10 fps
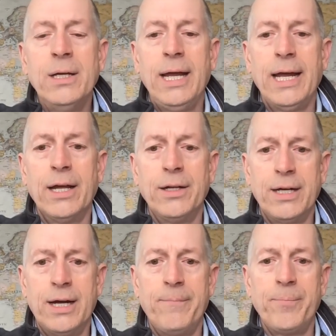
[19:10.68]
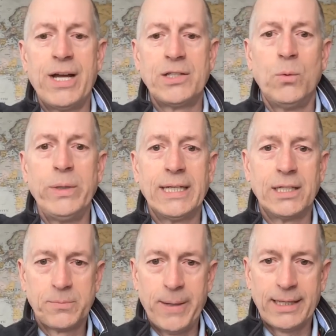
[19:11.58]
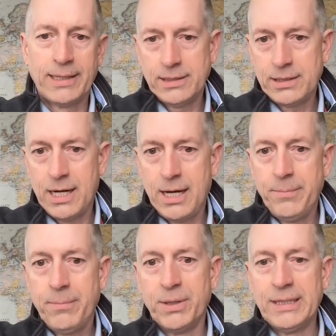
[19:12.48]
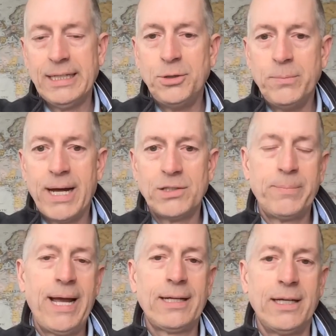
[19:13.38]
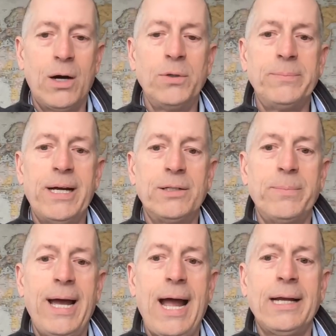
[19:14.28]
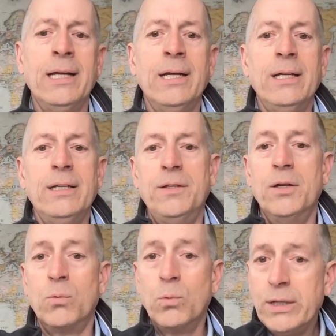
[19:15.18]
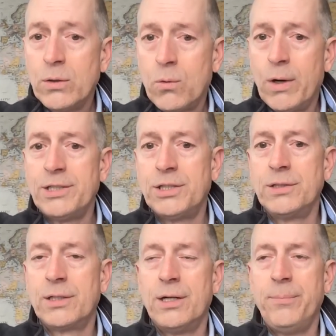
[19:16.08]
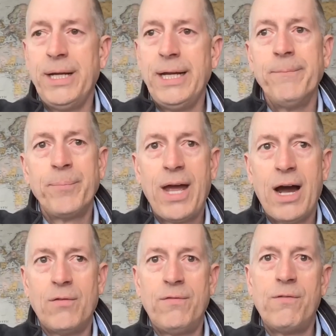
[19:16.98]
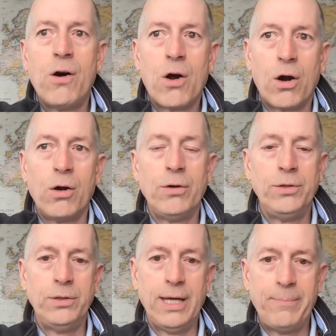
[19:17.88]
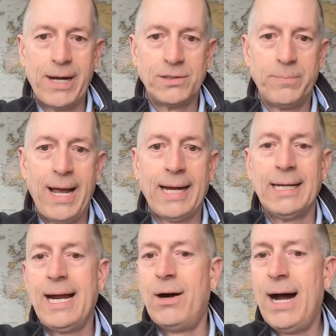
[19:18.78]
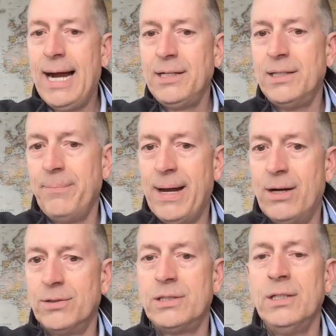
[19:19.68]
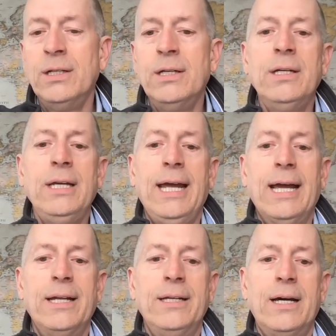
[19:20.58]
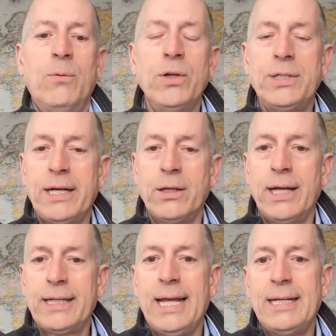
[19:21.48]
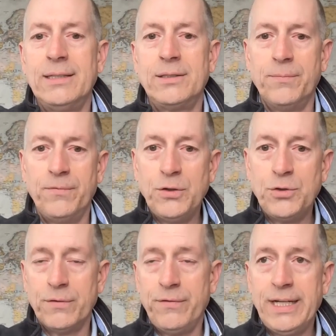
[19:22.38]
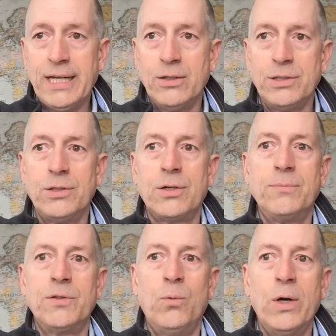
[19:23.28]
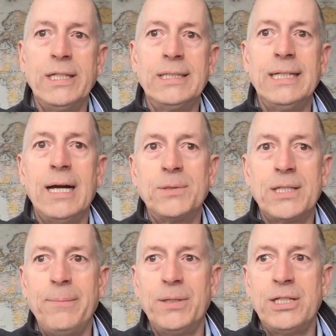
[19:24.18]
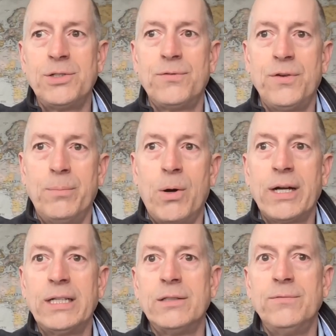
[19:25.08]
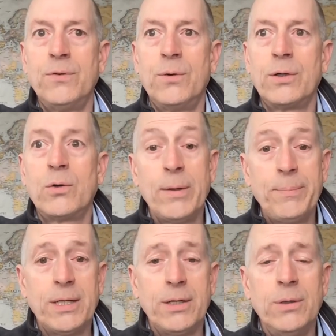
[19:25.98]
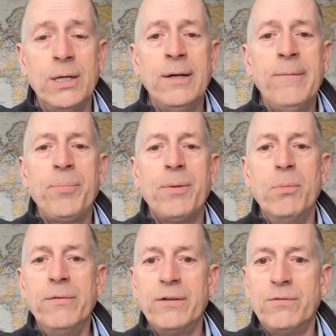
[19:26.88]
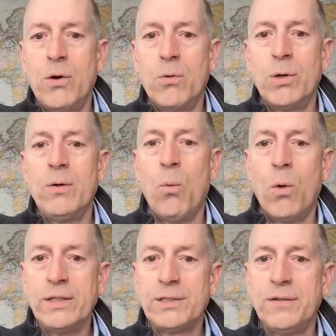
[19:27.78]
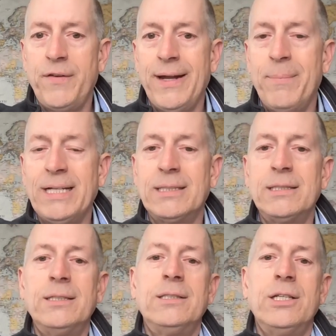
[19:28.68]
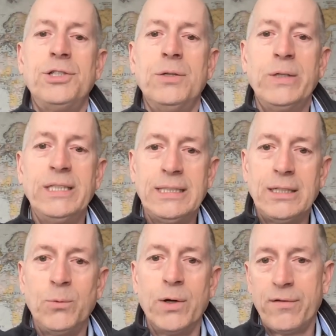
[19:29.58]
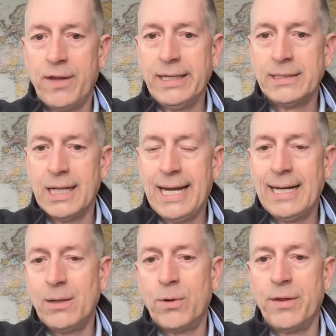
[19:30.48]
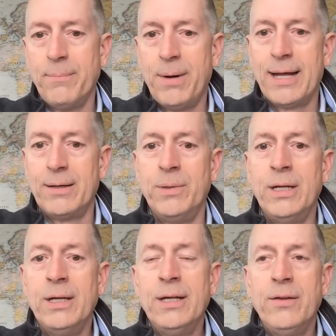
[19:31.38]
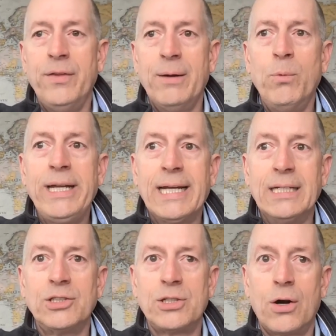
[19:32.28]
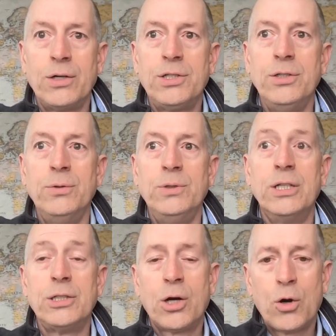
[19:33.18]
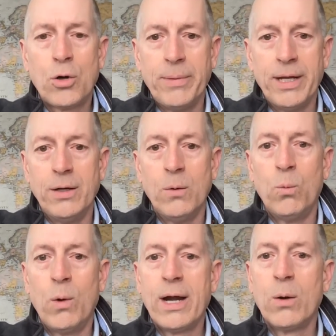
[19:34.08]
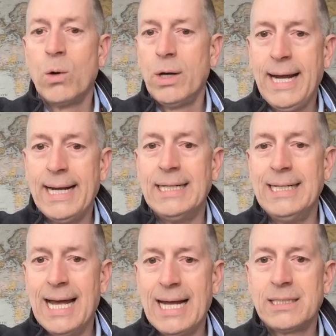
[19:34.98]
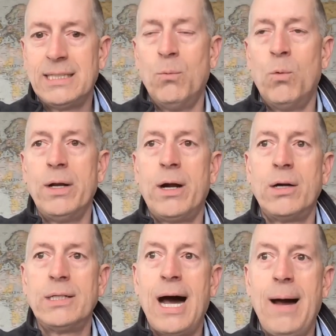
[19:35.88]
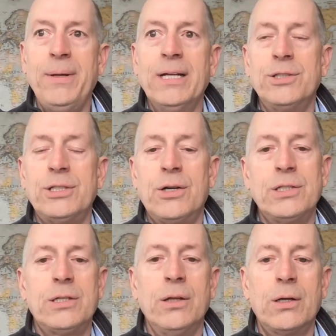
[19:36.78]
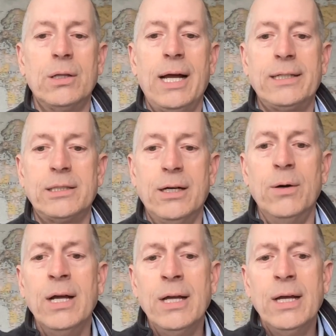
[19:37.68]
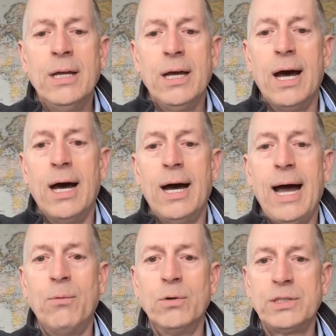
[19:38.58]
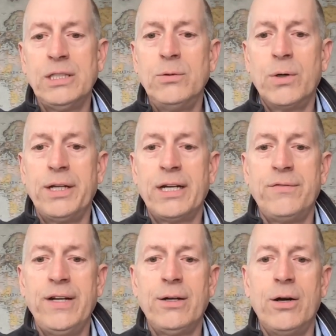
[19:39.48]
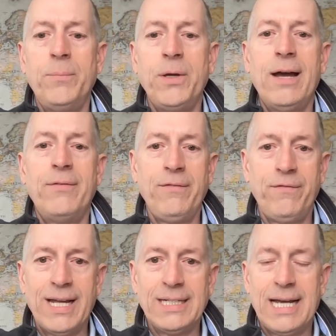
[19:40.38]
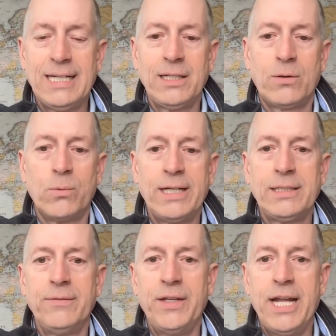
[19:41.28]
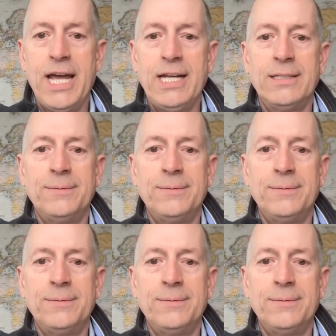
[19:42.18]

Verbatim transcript: And um, that's what we can expect this time. But they do bounce back, they always bounce back. The real question is going to be how far do they bounce back and how high do they bounce? And uh, we'll take a look at that in some future videos in terms of what is the upside potential for the markets and for crypto moving forward. Once the Fed makes its decision, we see where things land and where they bottom. Then we can start to determine where we're headed next and what our top end starts to look like. So uh, I will see you on the next video. I hope you have a fantastic rest of the day.